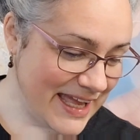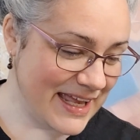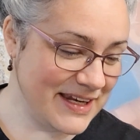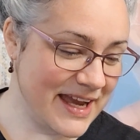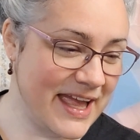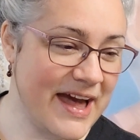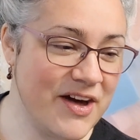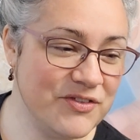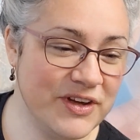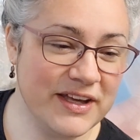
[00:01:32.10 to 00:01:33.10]
And I
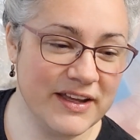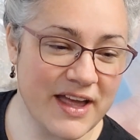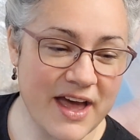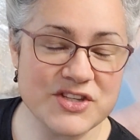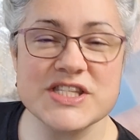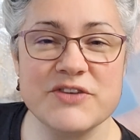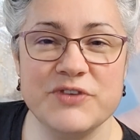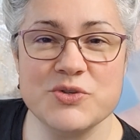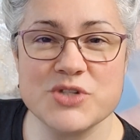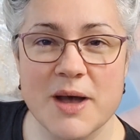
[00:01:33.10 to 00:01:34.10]
have just a
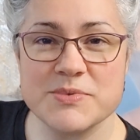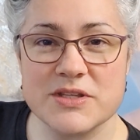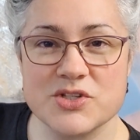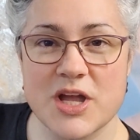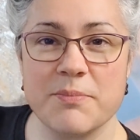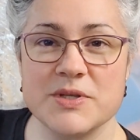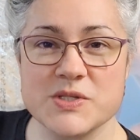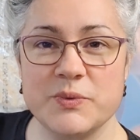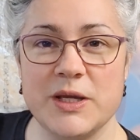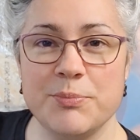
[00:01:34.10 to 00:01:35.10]
few jobs in the shop
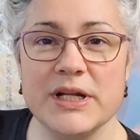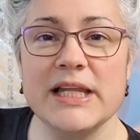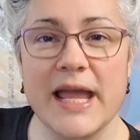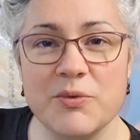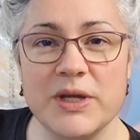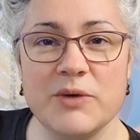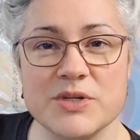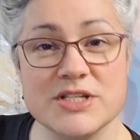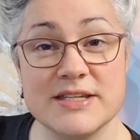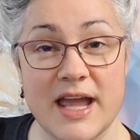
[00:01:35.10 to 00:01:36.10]
this week. Pretty light week, which is